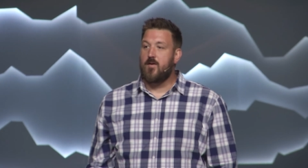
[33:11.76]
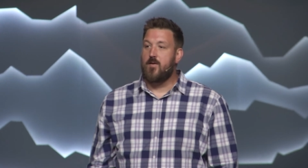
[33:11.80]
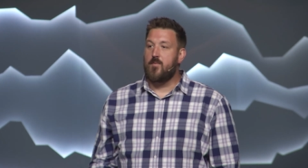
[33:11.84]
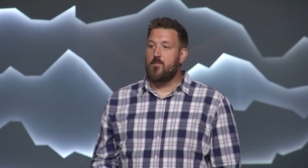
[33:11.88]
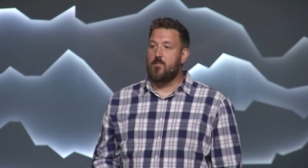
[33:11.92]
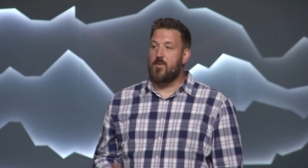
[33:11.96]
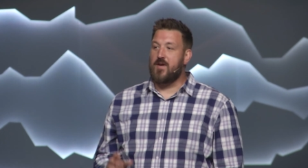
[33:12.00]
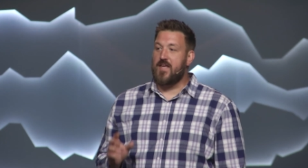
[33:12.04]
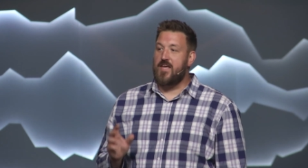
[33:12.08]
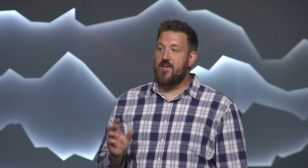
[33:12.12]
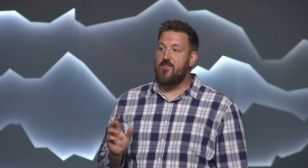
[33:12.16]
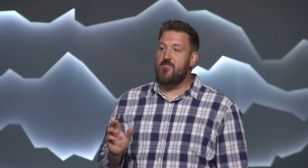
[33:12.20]

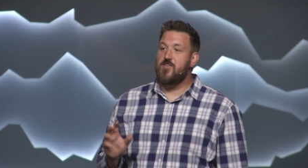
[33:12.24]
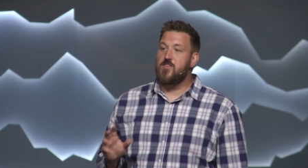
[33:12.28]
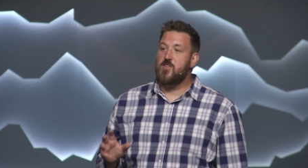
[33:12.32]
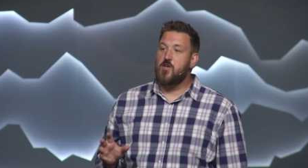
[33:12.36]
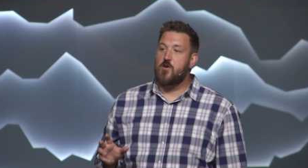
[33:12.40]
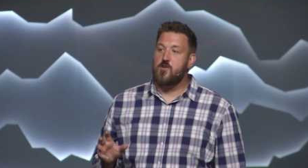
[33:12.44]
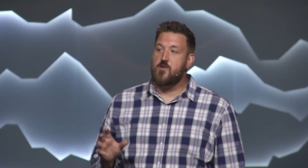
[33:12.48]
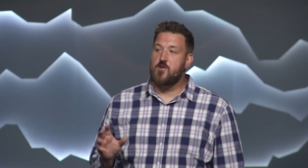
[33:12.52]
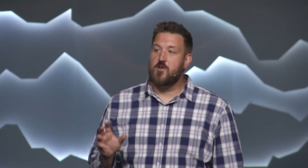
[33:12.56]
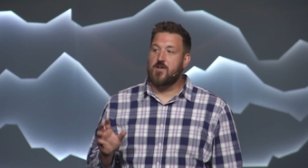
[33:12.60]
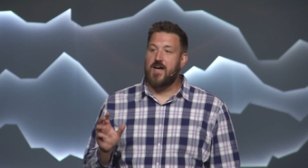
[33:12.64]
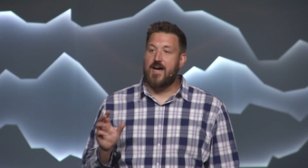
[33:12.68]
But even though
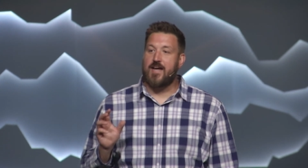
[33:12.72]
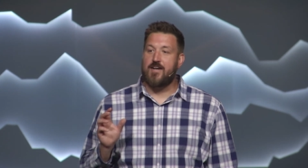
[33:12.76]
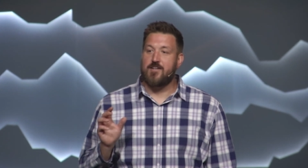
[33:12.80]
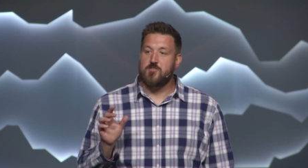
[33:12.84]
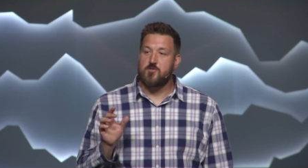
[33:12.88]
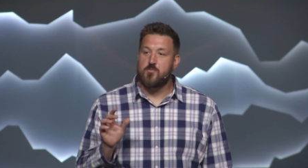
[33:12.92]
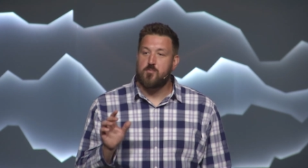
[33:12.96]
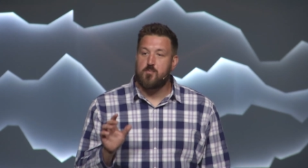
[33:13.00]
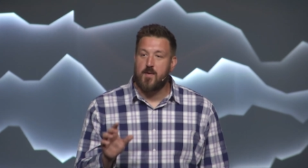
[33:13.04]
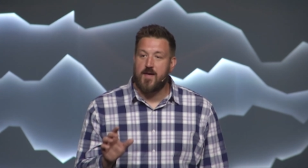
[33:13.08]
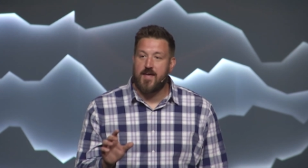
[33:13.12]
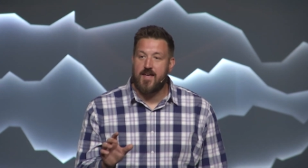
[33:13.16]
your God
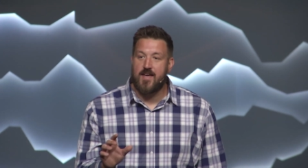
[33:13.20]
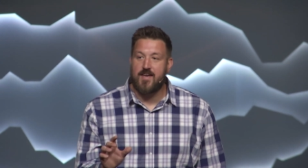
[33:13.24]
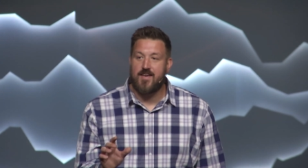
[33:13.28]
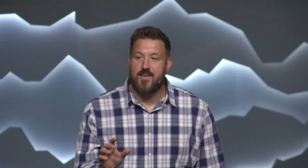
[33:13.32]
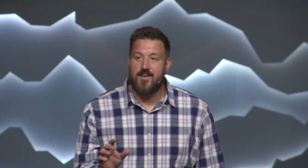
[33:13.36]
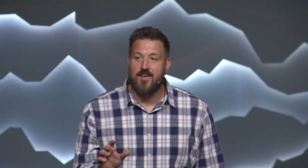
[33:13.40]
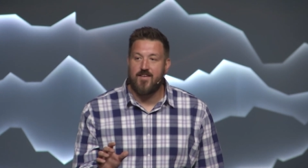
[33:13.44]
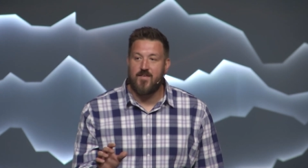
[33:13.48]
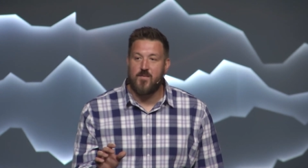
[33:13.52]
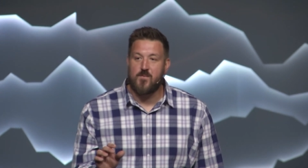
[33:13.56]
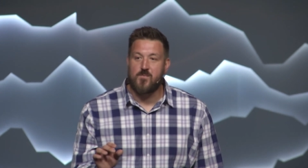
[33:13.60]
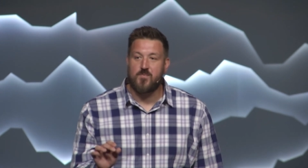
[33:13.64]
is
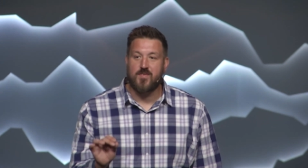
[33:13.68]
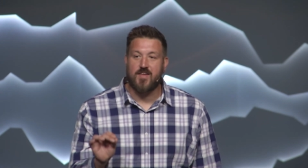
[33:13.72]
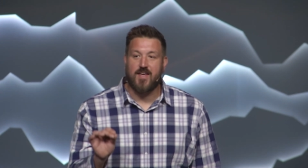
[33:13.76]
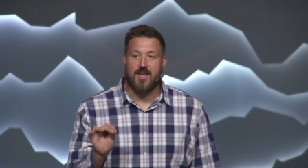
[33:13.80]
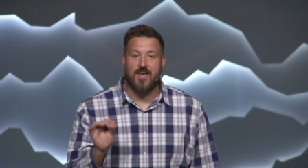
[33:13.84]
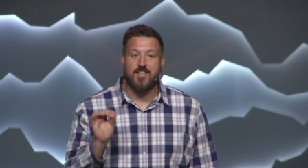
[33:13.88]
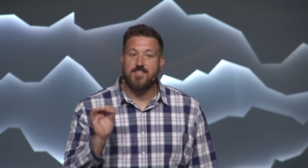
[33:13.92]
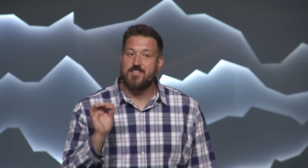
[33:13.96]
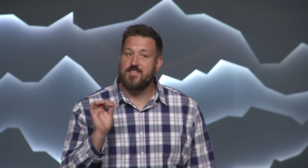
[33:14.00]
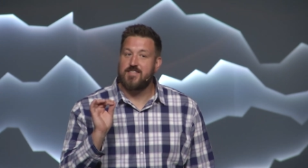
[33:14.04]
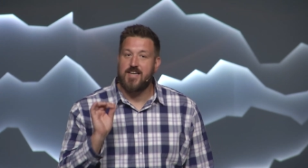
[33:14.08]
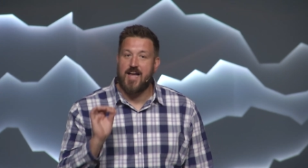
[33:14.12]
big,
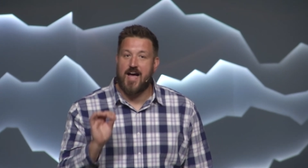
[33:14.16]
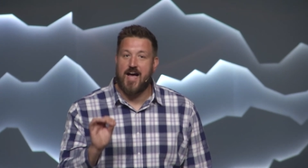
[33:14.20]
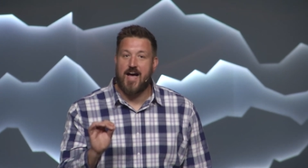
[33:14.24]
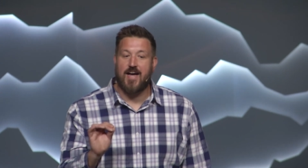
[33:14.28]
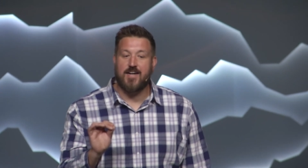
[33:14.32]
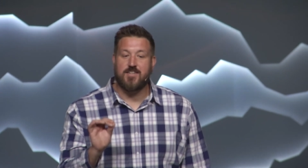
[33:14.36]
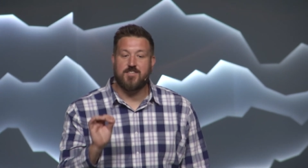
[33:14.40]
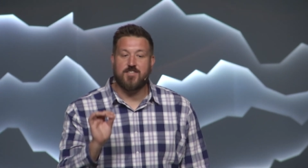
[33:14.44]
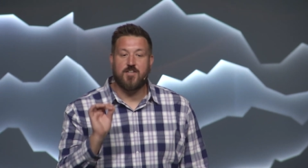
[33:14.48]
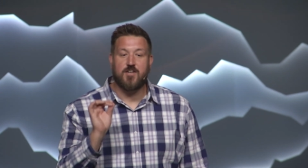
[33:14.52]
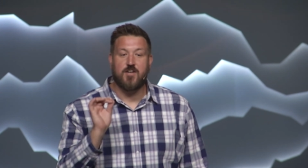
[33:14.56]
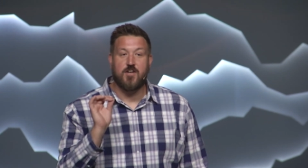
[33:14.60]
he's
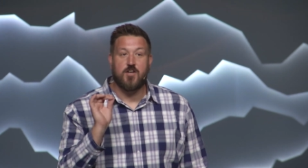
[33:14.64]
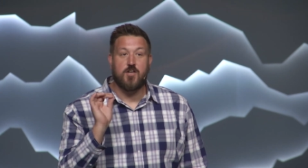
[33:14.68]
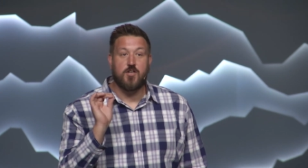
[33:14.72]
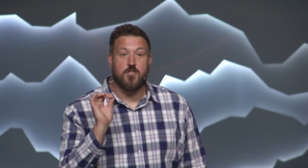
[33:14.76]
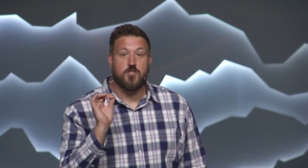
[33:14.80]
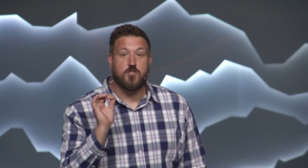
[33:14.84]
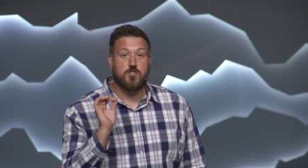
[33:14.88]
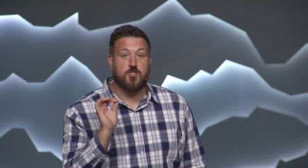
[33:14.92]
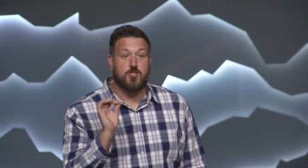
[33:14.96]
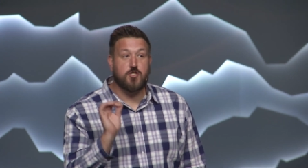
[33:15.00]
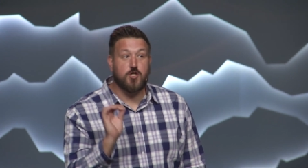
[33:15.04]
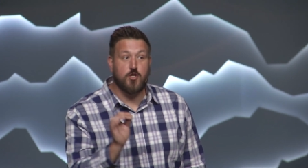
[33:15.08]
not
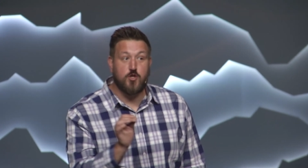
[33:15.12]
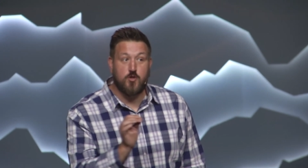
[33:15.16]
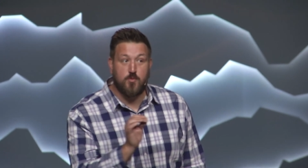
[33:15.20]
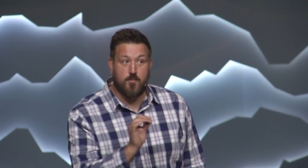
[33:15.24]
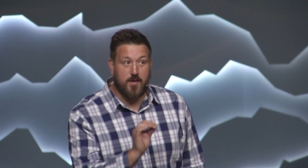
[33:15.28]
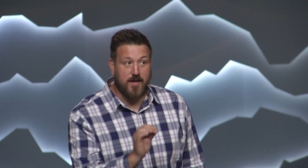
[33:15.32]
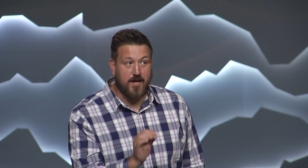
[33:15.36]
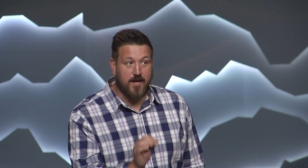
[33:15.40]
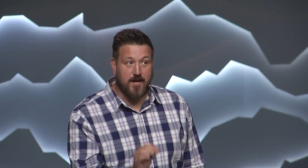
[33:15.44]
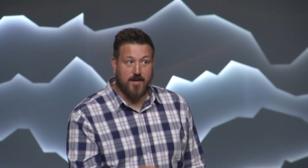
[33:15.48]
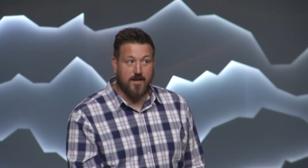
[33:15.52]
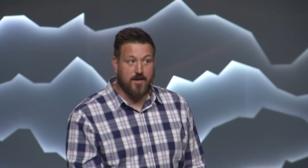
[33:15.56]
too
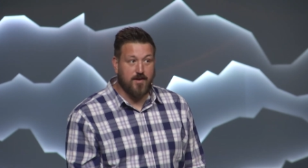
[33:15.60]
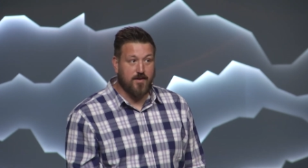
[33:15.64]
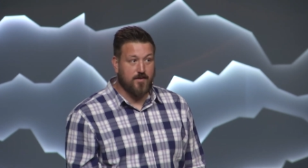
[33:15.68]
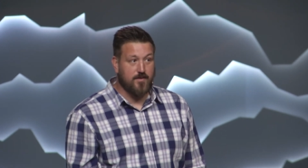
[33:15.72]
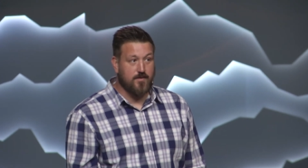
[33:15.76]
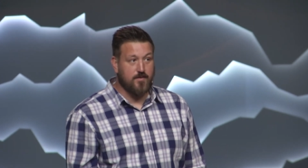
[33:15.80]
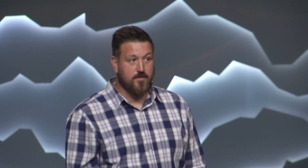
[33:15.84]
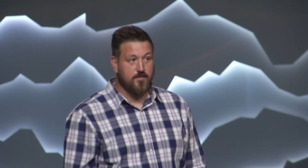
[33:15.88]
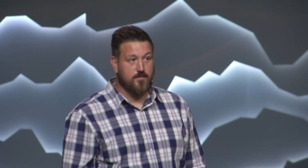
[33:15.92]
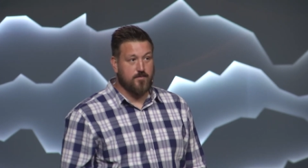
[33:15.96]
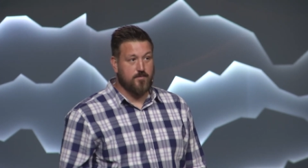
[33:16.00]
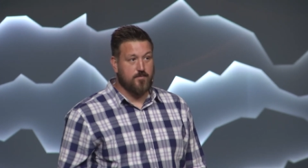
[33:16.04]
big.
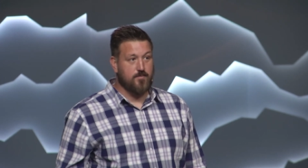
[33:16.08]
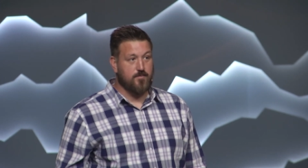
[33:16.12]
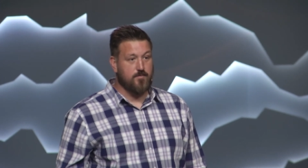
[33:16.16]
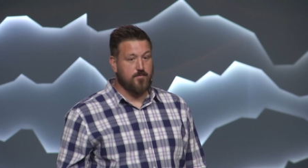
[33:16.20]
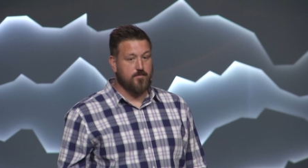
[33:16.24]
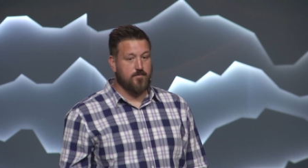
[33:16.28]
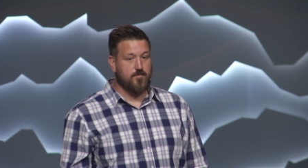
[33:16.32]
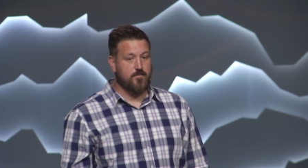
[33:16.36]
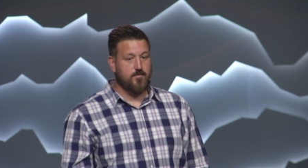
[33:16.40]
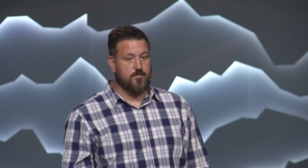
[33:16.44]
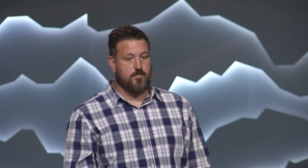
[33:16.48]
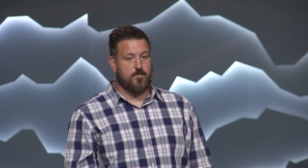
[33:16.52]

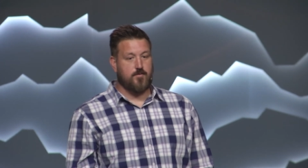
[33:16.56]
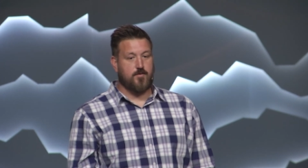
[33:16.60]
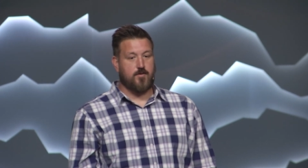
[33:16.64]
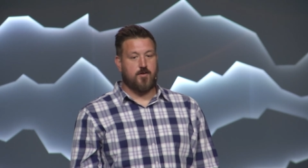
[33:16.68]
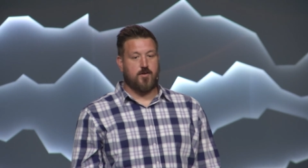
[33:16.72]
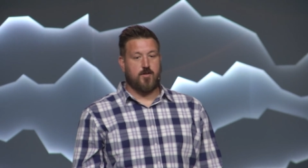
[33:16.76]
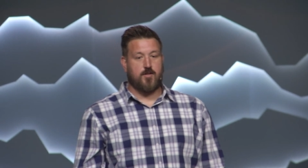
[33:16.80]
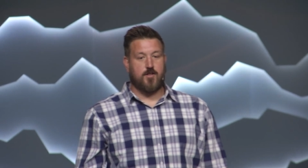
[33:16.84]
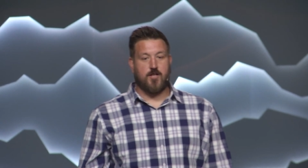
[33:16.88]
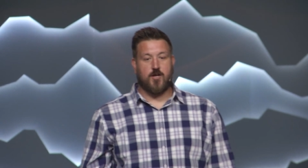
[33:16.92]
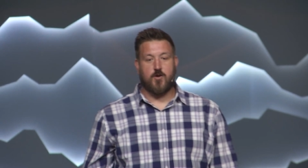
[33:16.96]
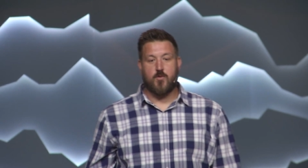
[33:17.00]

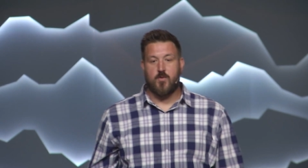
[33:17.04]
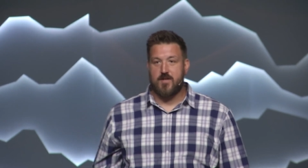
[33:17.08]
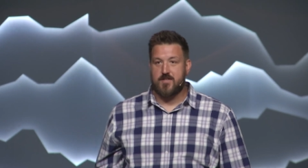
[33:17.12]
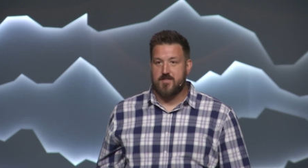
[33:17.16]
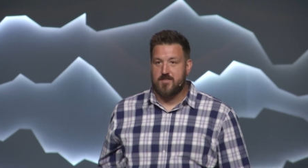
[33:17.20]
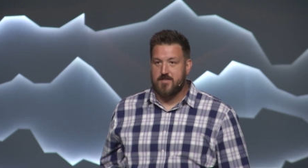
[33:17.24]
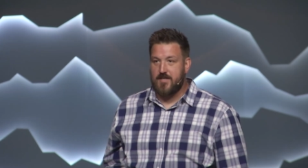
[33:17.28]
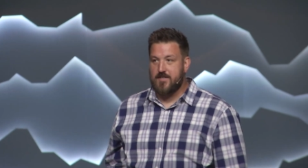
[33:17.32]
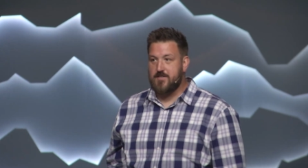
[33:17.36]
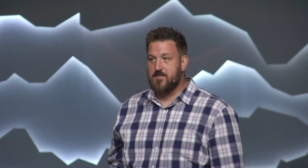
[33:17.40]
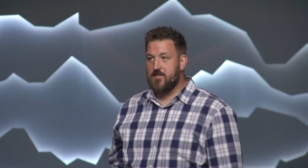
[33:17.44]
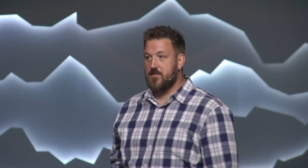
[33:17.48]
Look what it
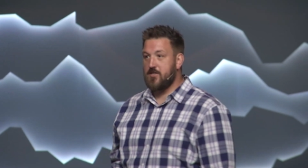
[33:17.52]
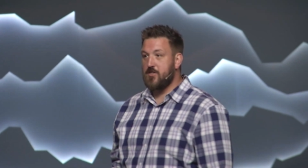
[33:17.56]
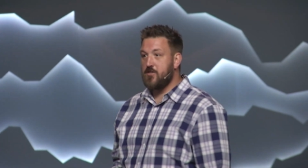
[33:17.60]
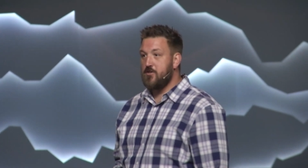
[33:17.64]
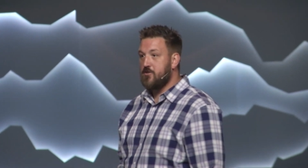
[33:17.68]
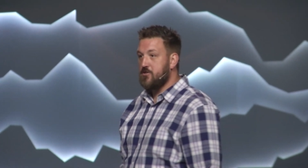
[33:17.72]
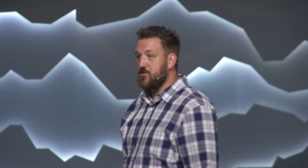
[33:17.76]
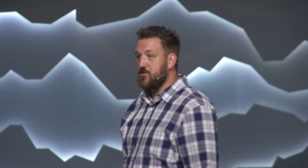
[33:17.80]
says in Luke